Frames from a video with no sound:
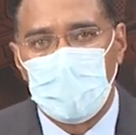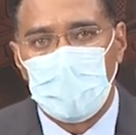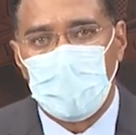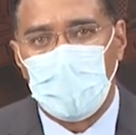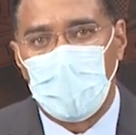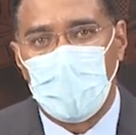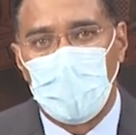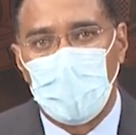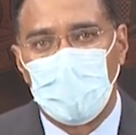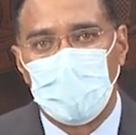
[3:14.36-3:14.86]

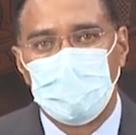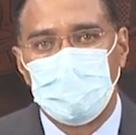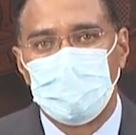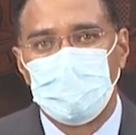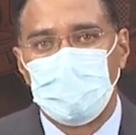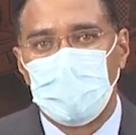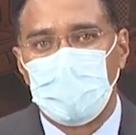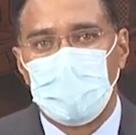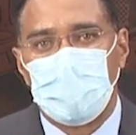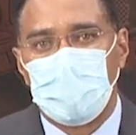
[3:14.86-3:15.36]
or
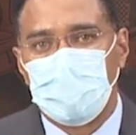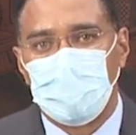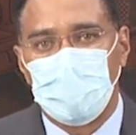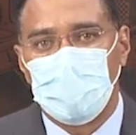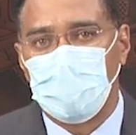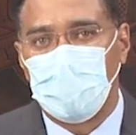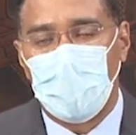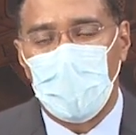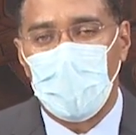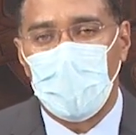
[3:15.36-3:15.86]

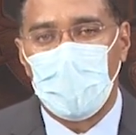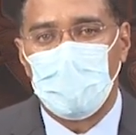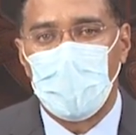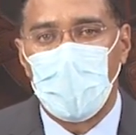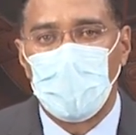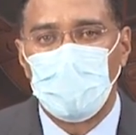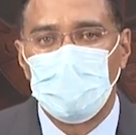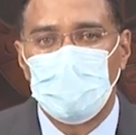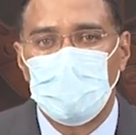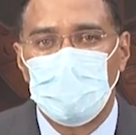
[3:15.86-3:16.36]
just walk
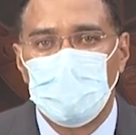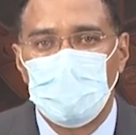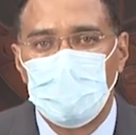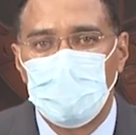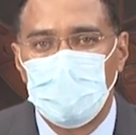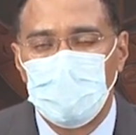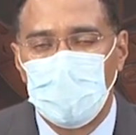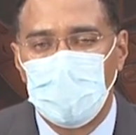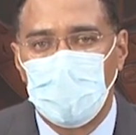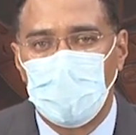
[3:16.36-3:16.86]
about
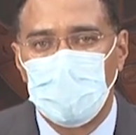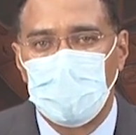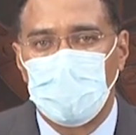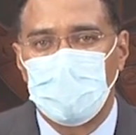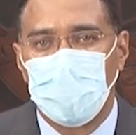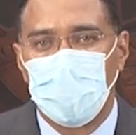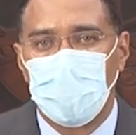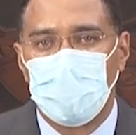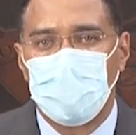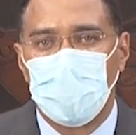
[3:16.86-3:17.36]
without a
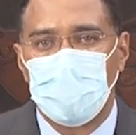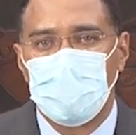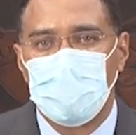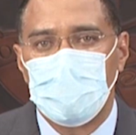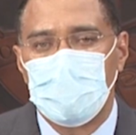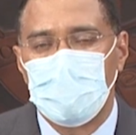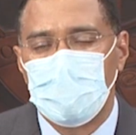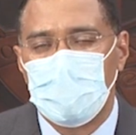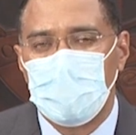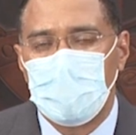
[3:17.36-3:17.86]

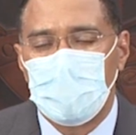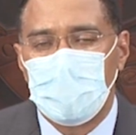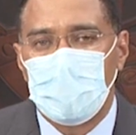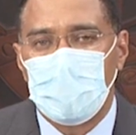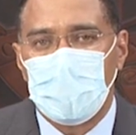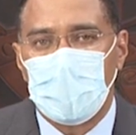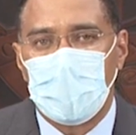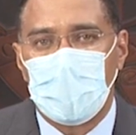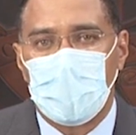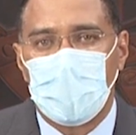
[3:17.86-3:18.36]
purpose,
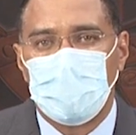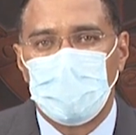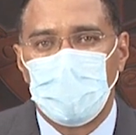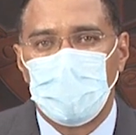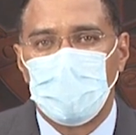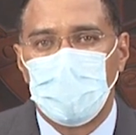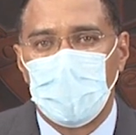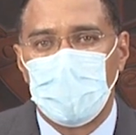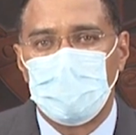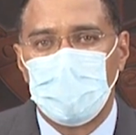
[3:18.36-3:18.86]
uh,
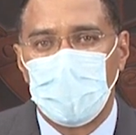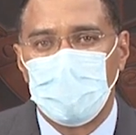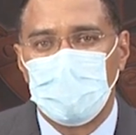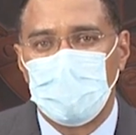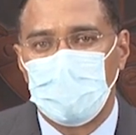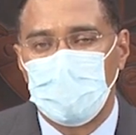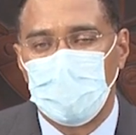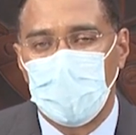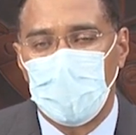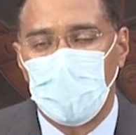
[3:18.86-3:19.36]
you will be
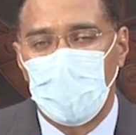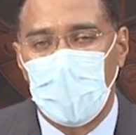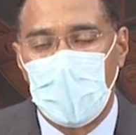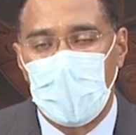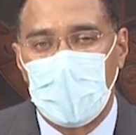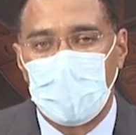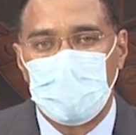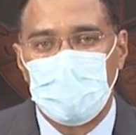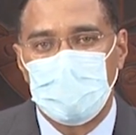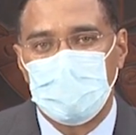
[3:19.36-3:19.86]

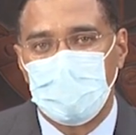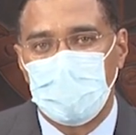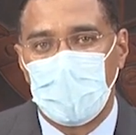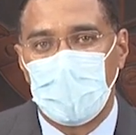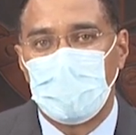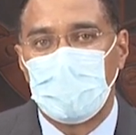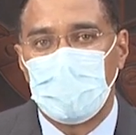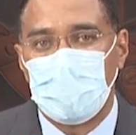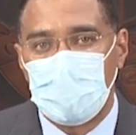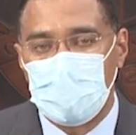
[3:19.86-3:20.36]
required
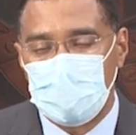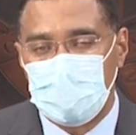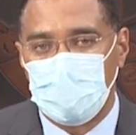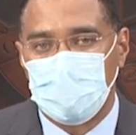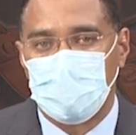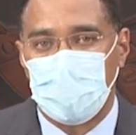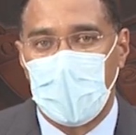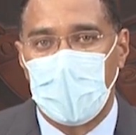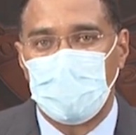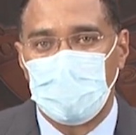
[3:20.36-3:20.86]
in these
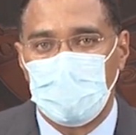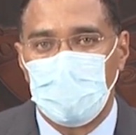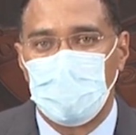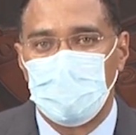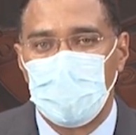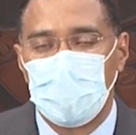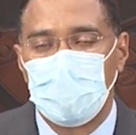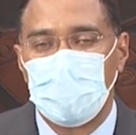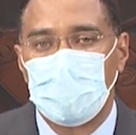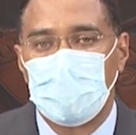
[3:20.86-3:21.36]
defined
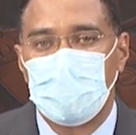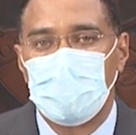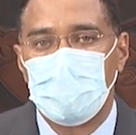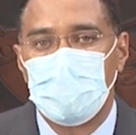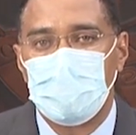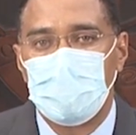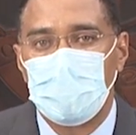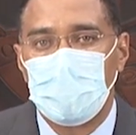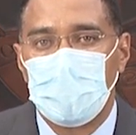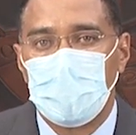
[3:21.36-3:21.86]

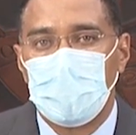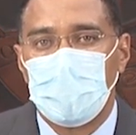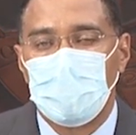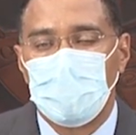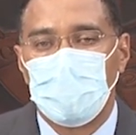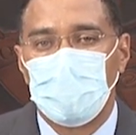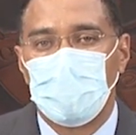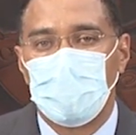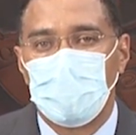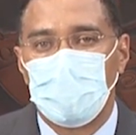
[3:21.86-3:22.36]
communities
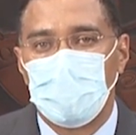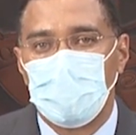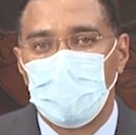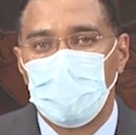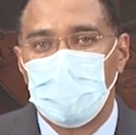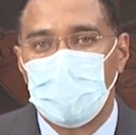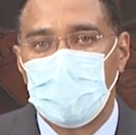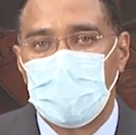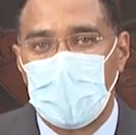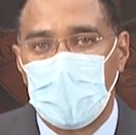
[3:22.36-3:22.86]
to
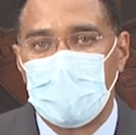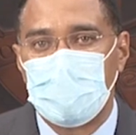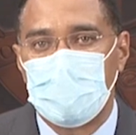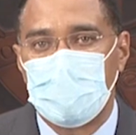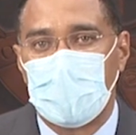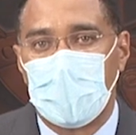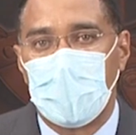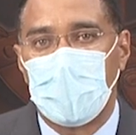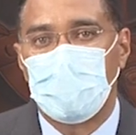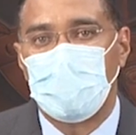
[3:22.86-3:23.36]
stay
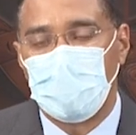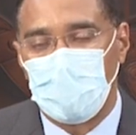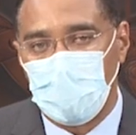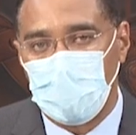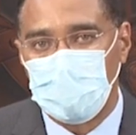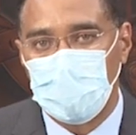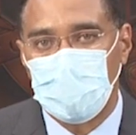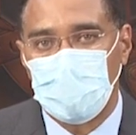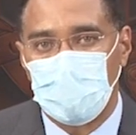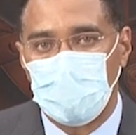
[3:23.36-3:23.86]
inside
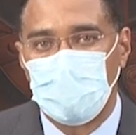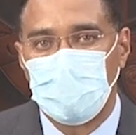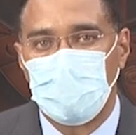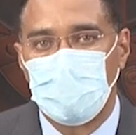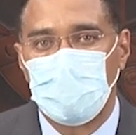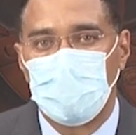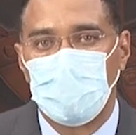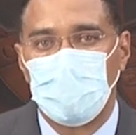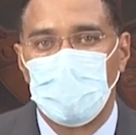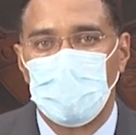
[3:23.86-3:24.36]
or return
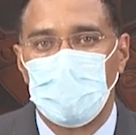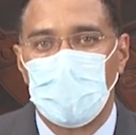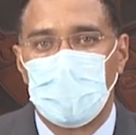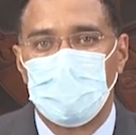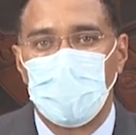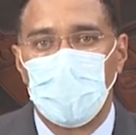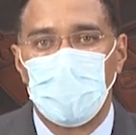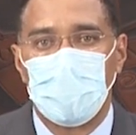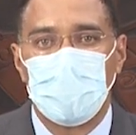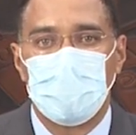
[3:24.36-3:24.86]
to your
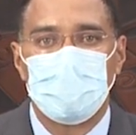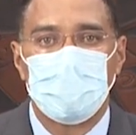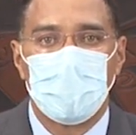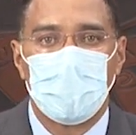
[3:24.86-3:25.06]
abode.